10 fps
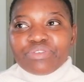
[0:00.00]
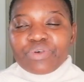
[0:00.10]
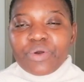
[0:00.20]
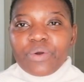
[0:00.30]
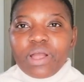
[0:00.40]

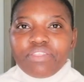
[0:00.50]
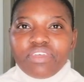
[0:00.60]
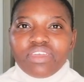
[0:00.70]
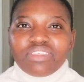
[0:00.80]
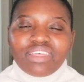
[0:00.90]
So I
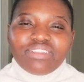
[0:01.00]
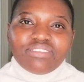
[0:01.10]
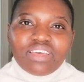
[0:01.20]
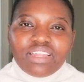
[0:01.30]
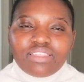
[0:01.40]
think
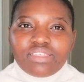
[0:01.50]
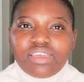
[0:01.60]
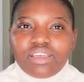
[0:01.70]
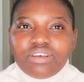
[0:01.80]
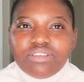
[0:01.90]
that's another
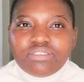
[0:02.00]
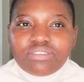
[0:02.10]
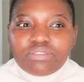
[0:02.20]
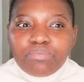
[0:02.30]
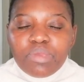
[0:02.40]
thing
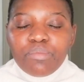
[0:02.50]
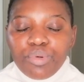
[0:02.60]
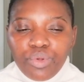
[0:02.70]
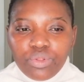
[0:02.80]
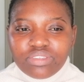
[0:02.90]
because
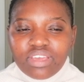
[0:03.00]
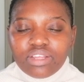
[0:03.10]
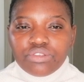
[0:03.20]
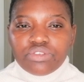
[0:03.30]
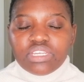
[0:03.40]
people
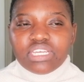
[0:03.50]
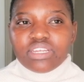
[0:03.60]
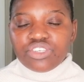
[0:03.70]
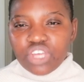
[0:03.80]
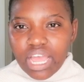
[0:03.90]
tend to
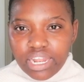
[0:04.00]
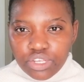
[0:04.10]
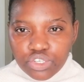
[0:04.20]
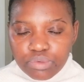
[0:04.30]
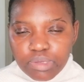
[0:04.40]
need a
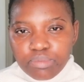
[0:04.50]
challenge,